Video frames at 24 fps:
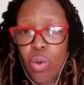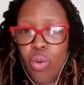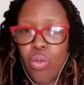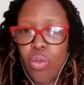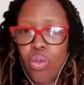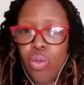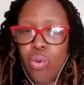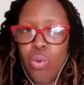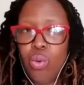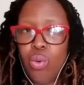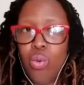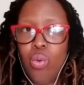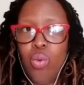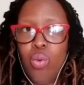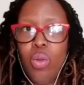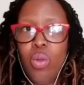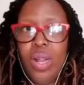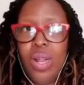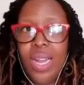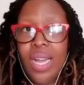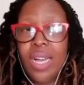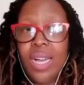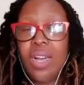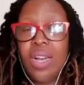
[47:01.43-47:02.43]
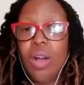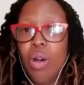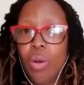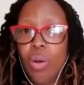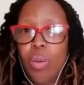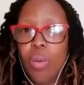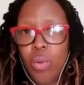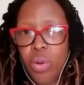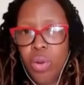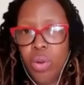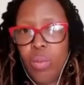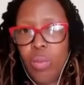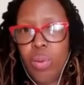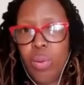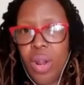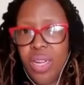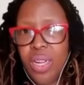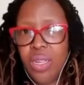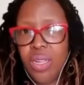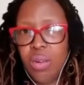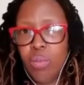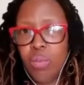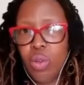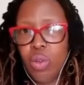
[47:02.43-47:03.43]
through like a horrible
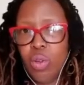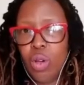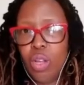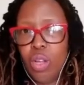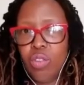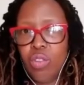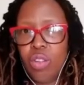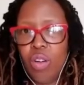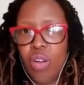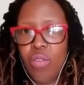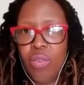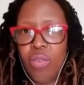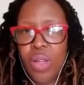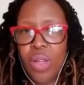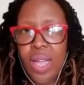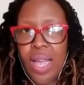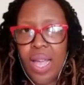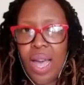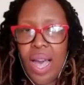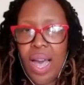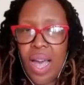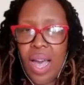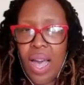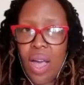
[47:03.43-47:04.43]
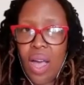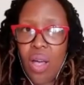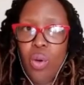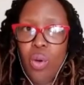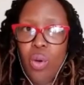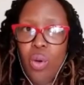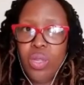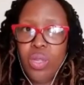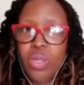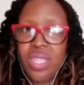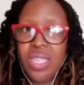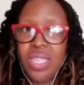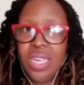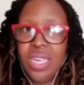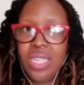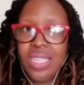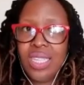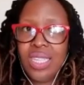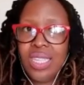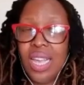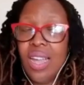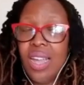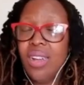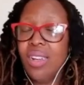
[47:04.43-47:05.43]
depression because of those things.
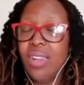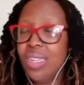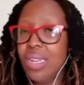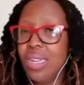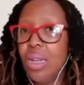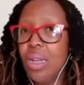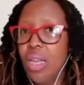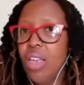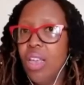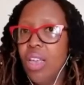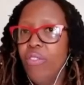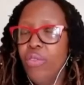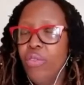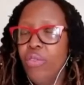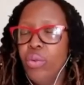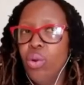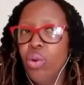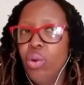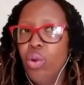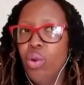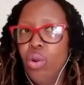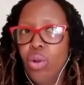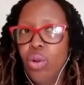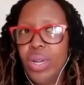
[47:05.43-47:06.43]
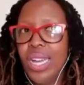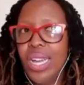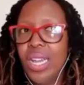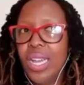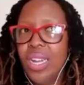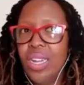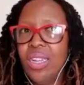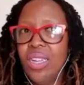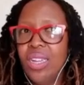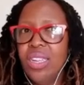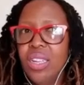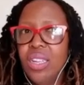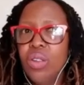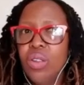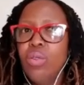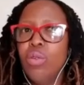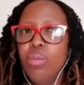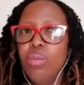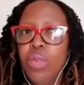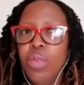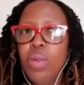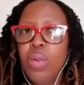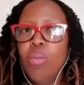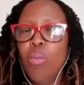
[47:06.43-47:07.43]
And if you could look at it, it
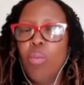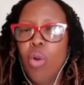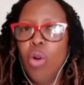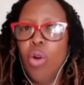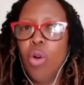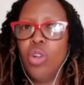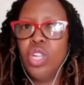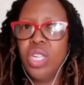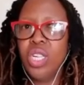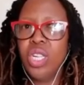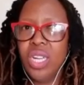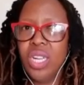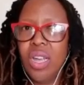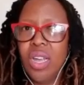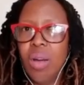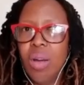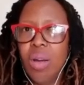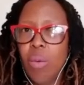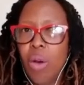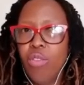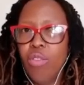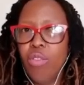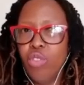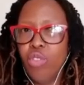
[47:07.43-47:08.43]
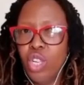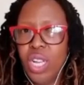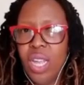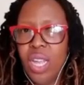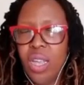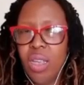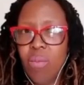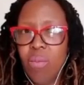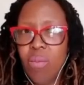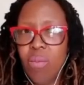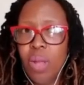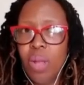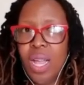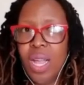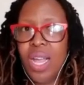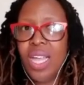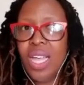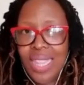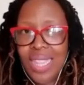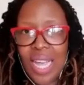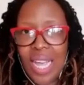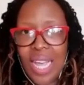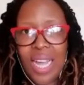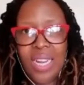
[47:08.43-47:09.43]
would be more of shame
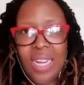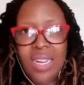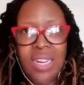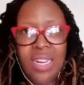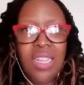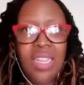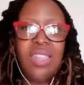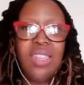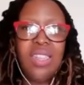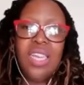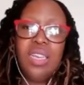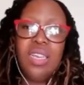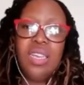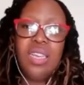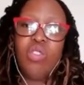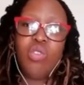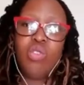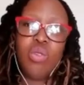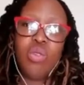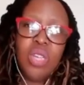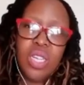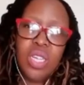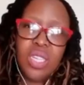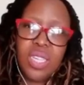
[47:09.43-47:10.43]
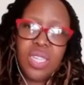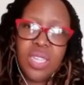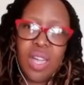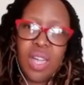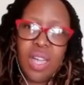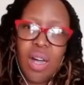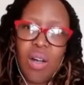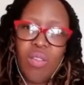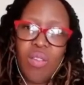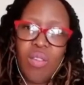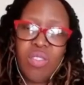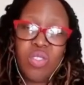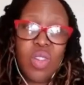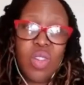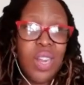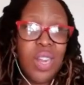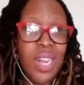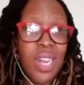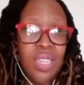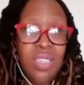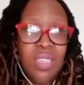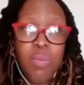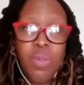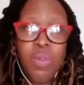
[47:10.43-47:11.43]
than the issue itself. So
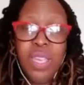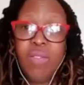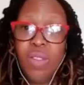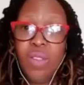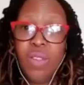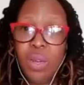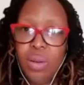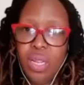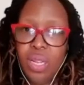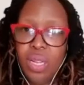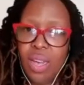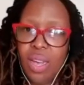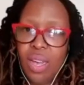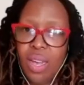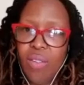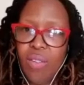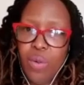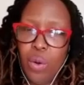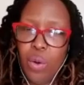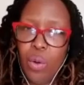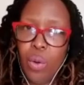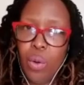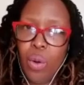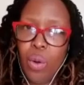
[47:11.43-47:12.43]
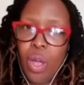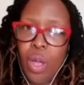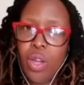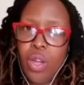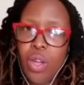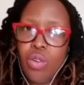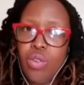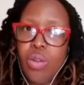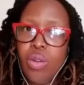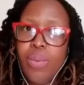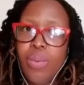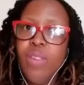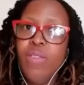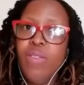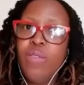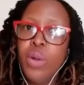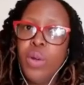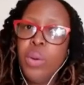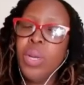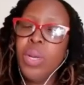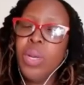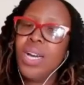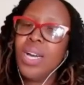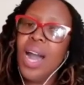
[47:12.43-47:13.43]
let's be very careful to be
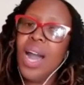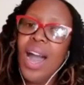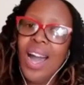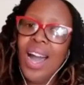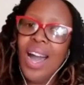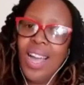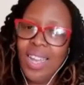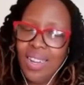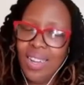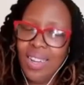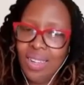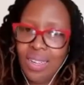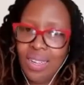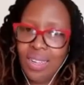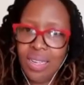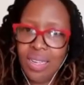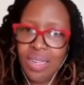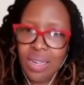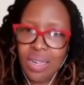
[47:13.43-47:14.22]
very kind.